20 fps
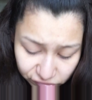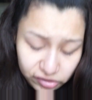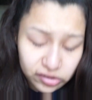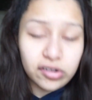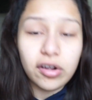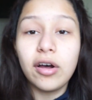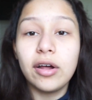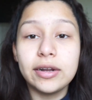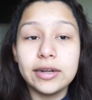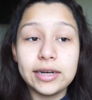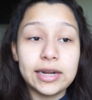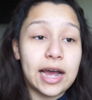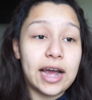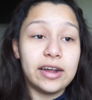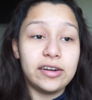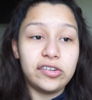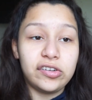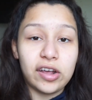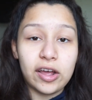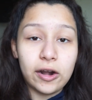It's just called an
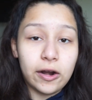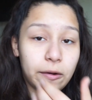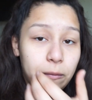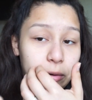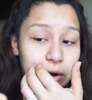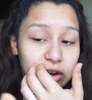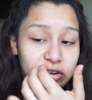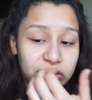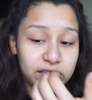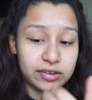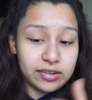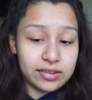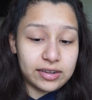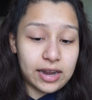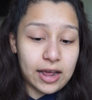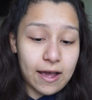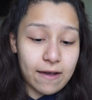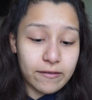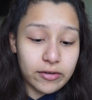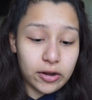eyeshadow brush. It doesn't
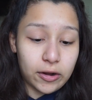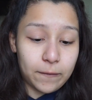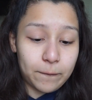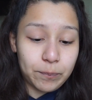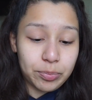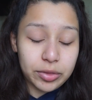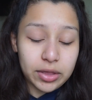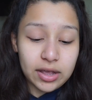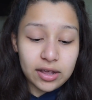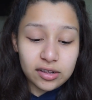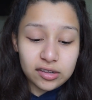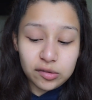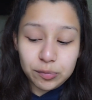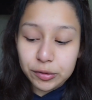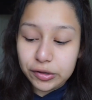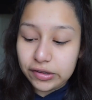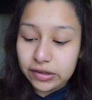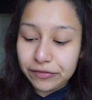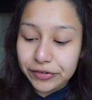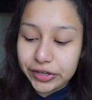have a
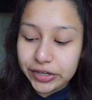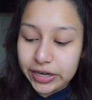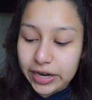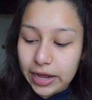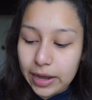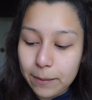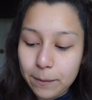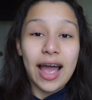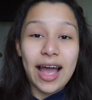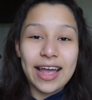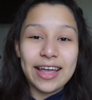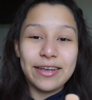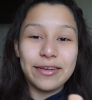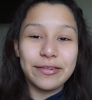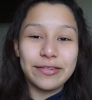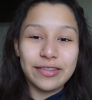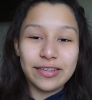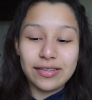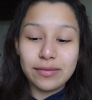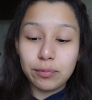specific name. I
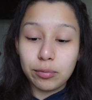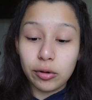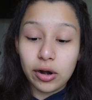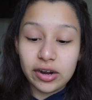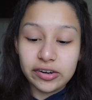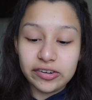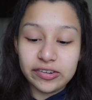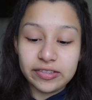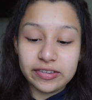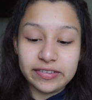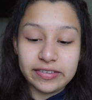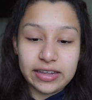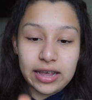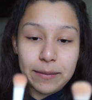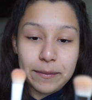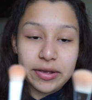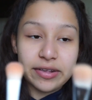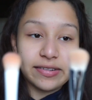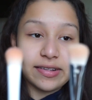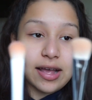use this brush in the
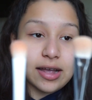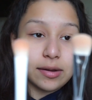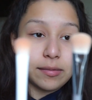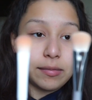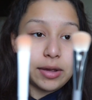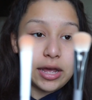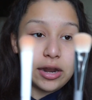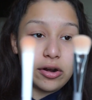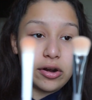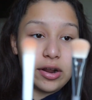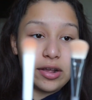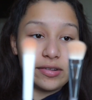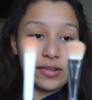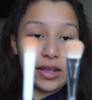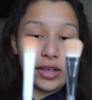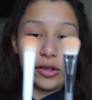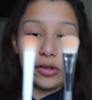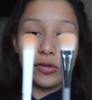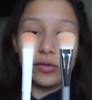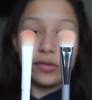same exact manner as
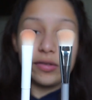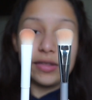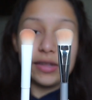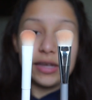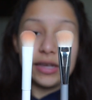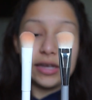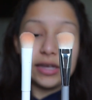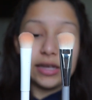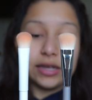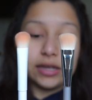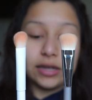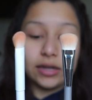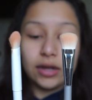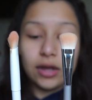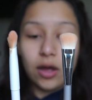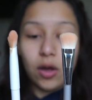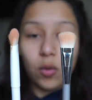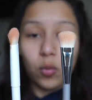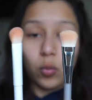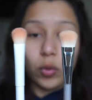I use the
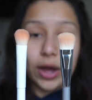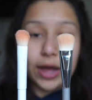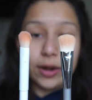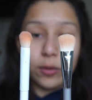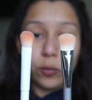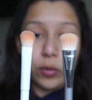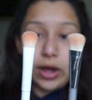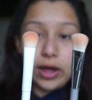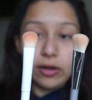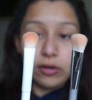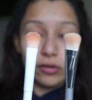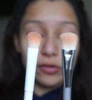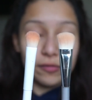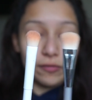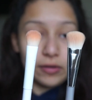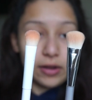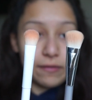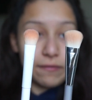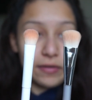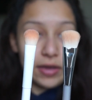Wet n Wild
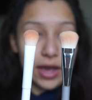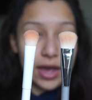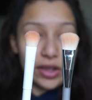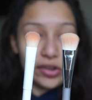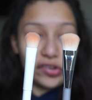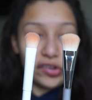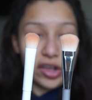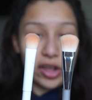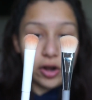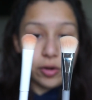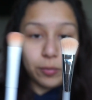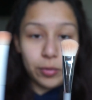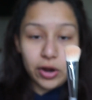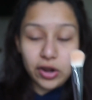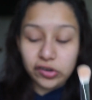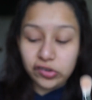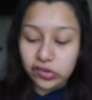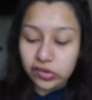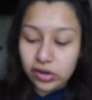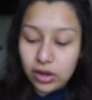fluffy eyeshadow
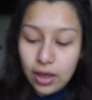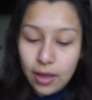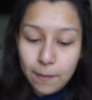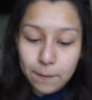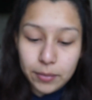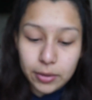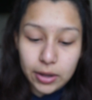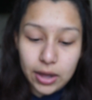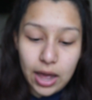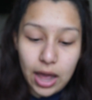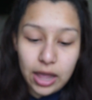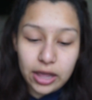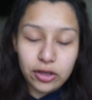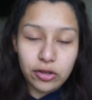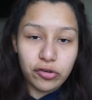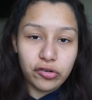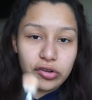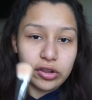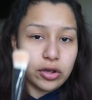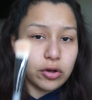brush, but I
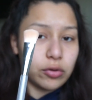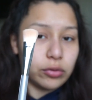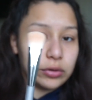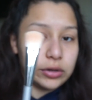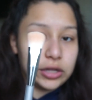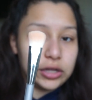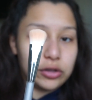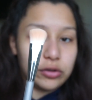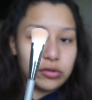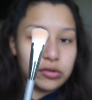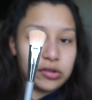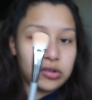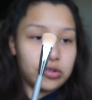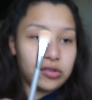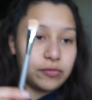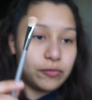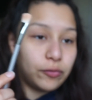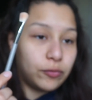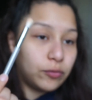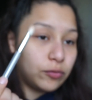usually only use
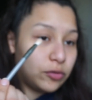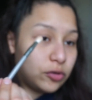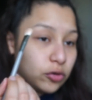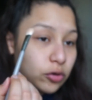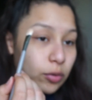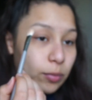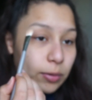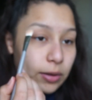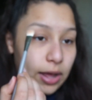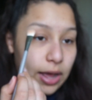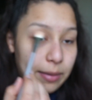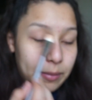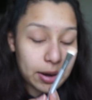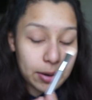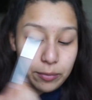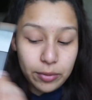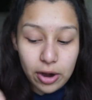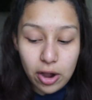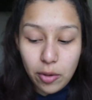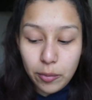this to apply my
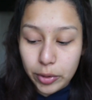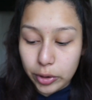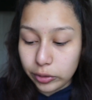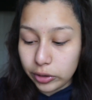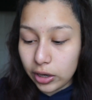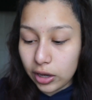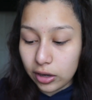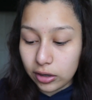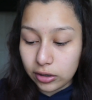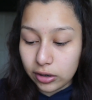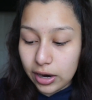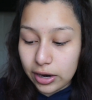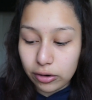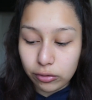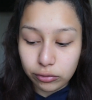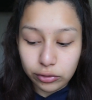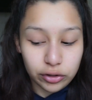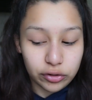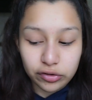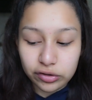brow bone color. I
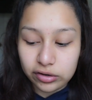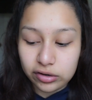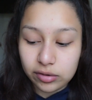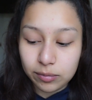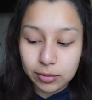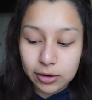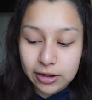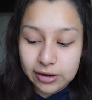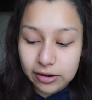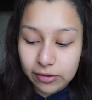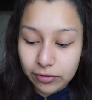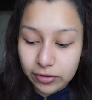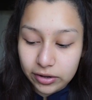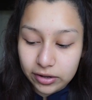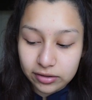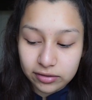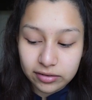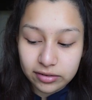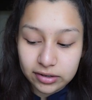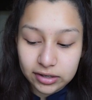don't use it to blend out the
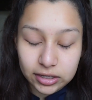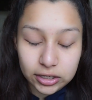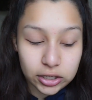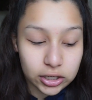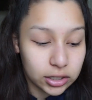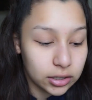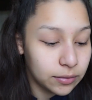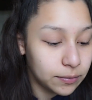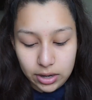concealer.